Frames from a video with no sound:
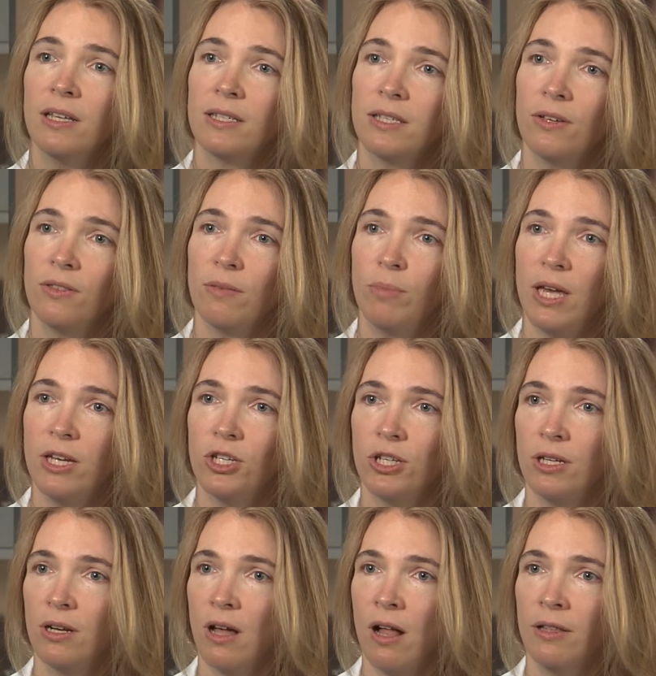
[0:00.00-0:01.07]
So the
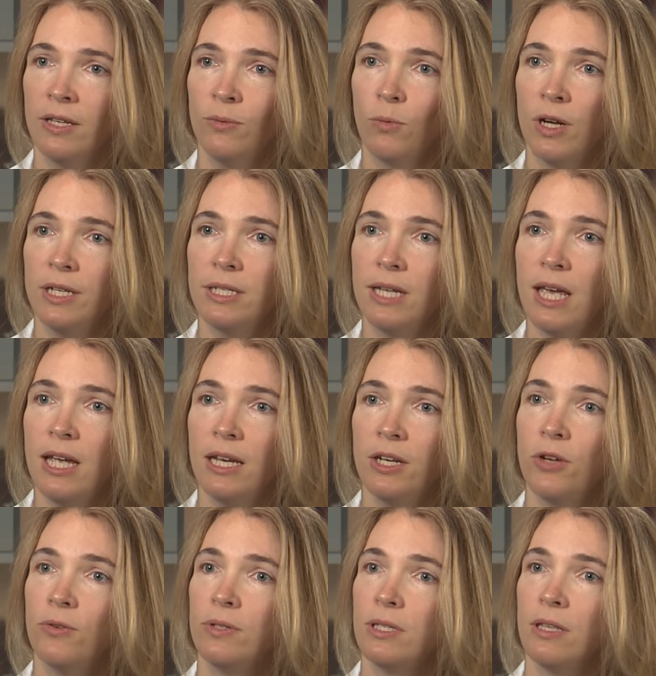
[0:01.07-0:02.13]
patient, all in one day,
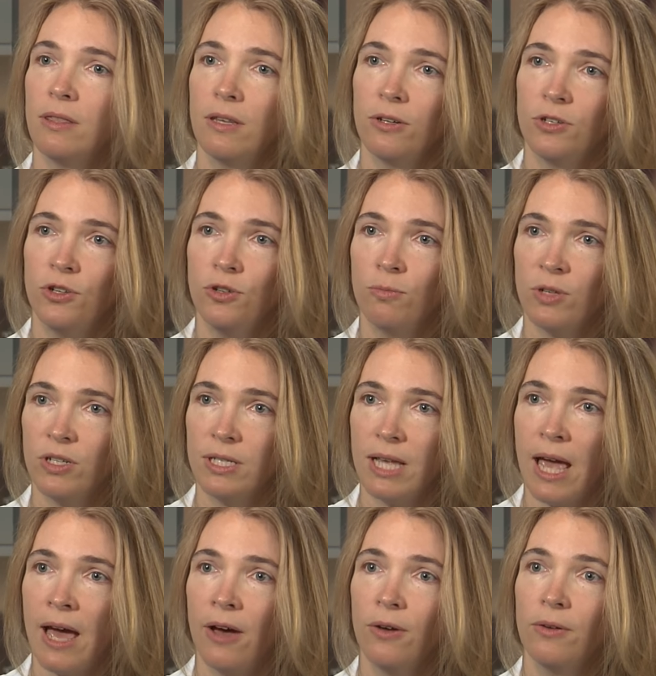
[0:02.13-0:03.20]
knows that their tumor's
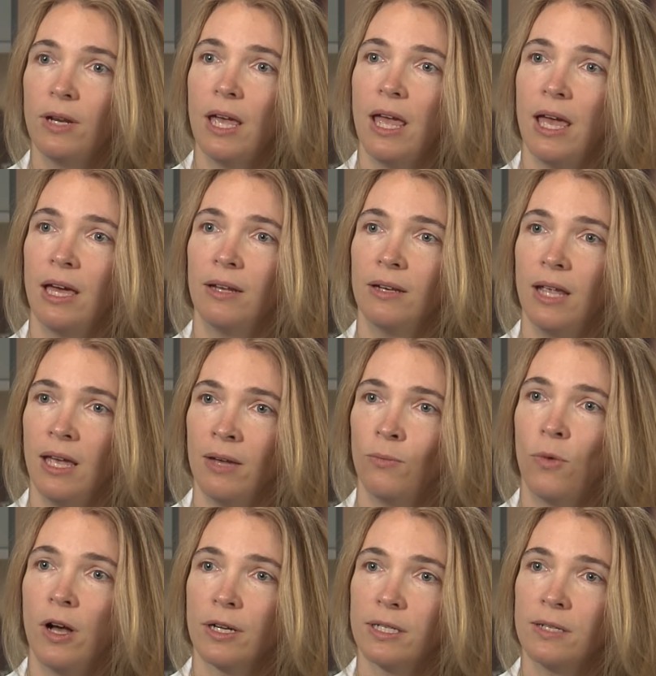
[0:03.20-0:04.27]
out and, and
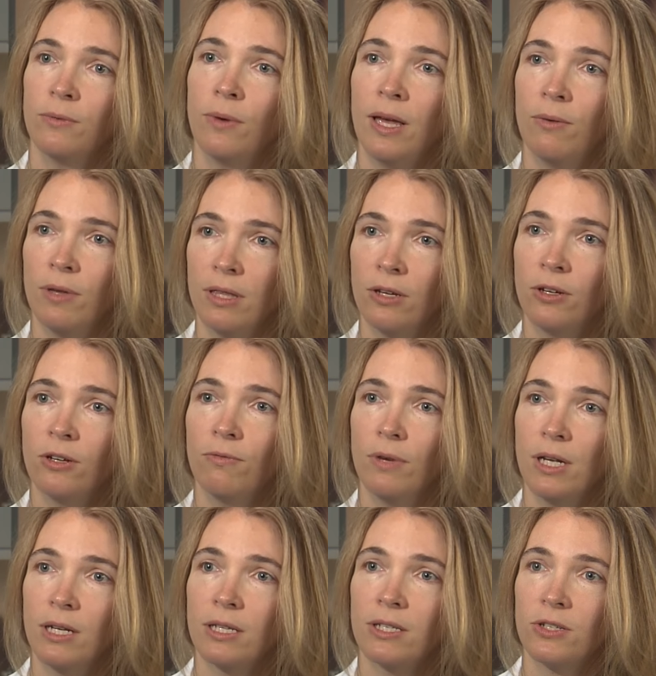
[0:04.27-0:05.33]
walks away with a good
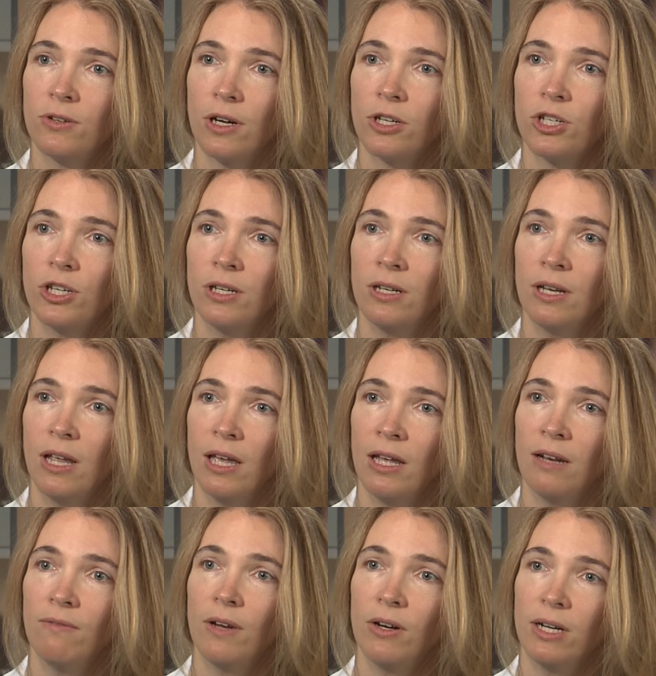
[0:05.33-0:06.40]
reconstruction
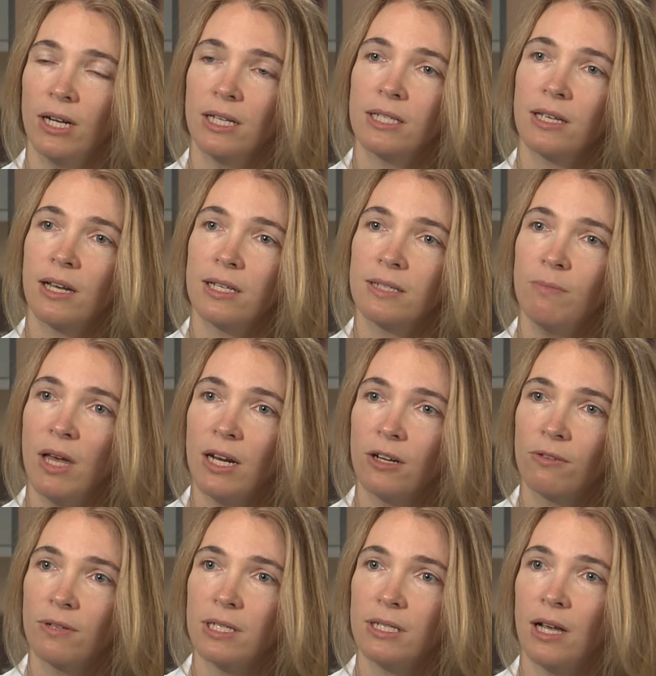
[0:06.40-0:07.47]
and a very nice
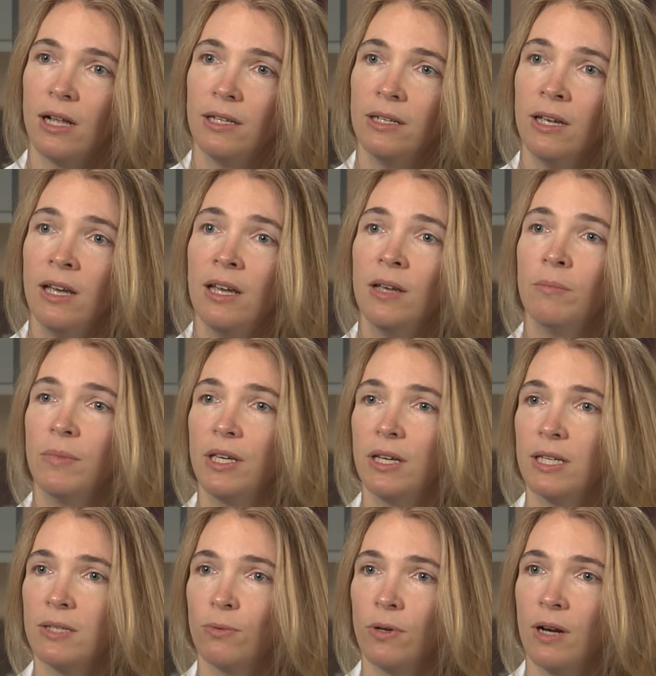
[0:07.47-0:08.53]
cosmetic result
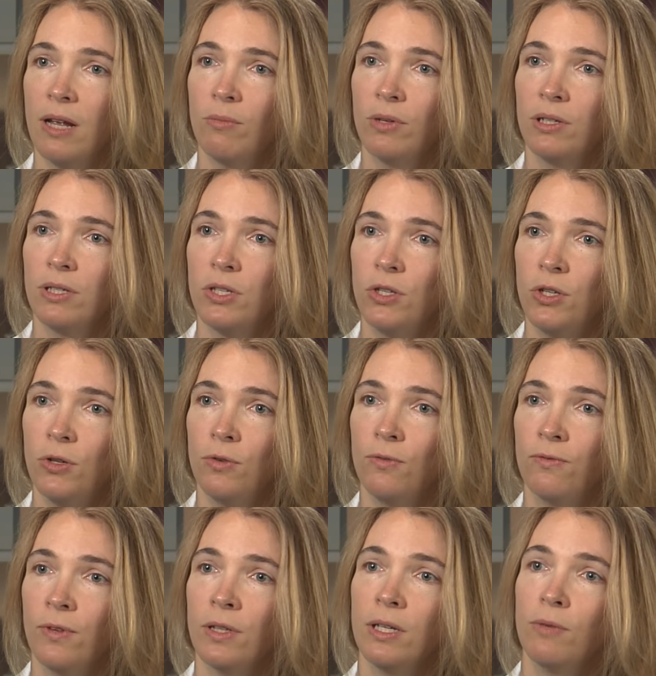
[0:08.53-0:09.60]
because we're able to
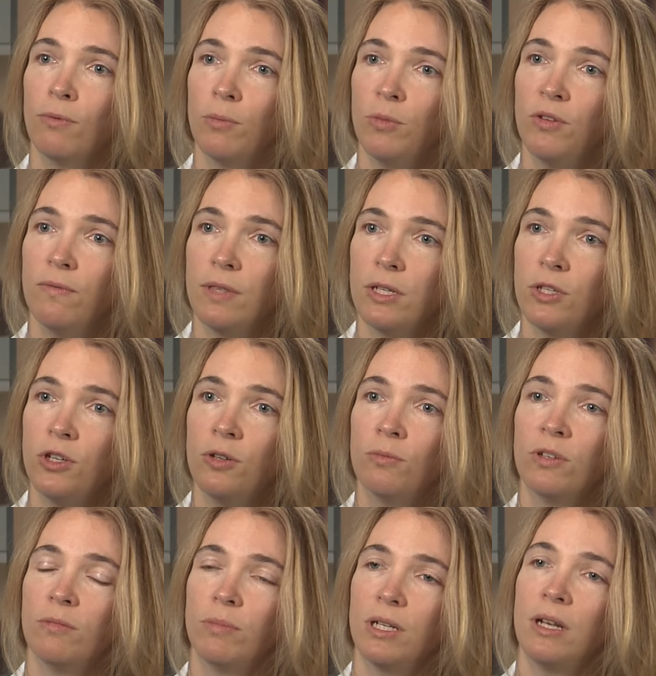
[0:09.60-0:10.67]
fully remove the
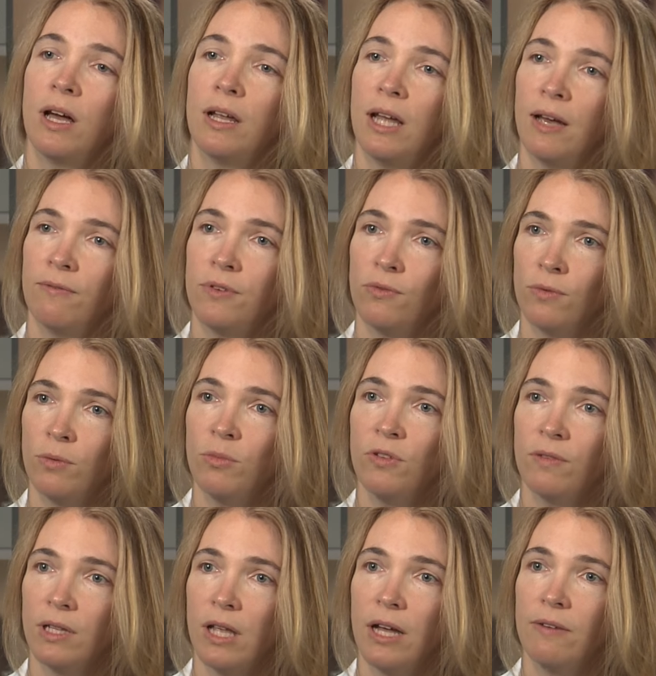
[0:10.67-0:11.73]
tumor but not have to
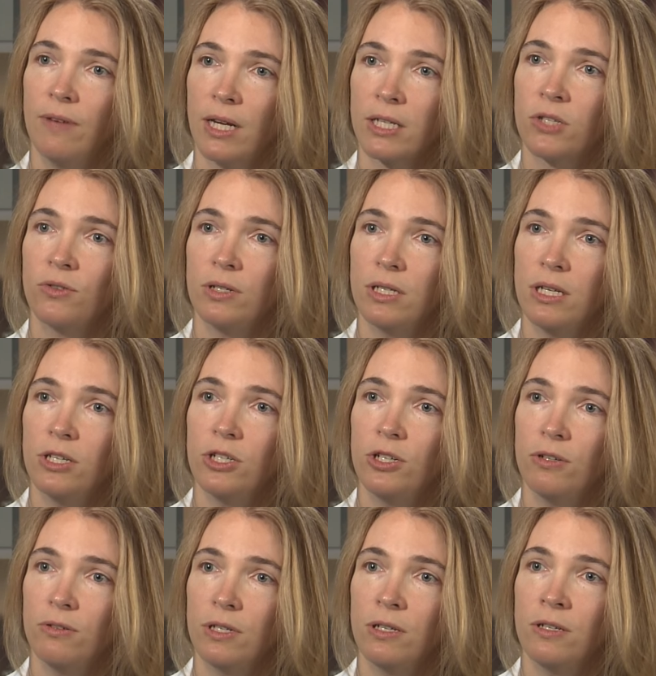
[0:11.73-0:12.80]
remove a lot of extra
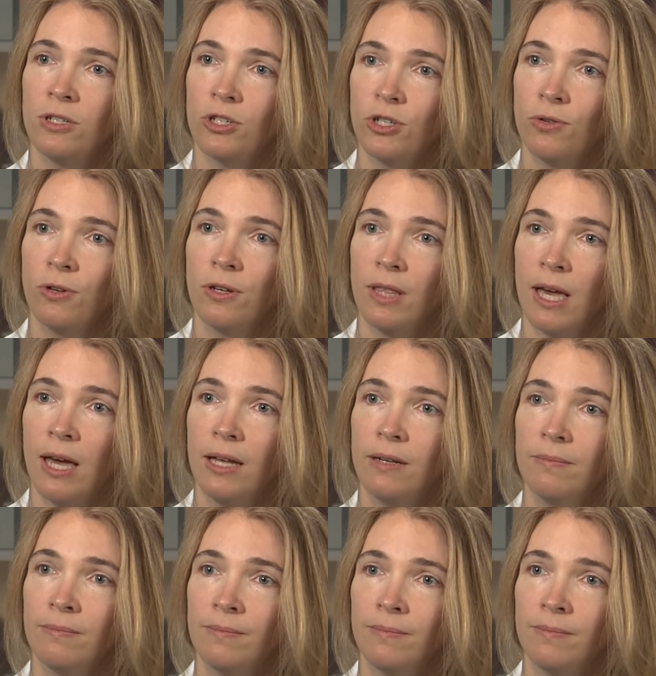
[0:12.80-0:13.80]
tissue to ensure that.